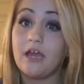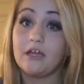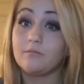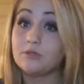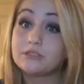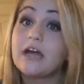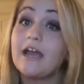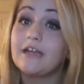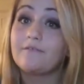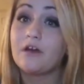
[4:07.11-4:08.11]
I almost
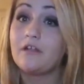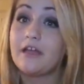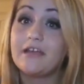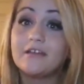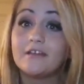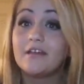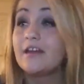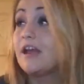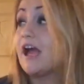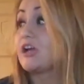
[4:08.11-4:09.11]
died. I felt like
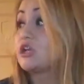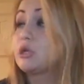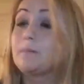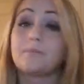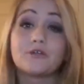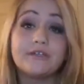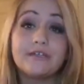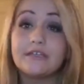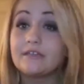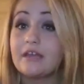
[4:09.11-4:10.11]
I couldn't
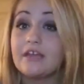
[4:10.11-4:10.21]
breathe.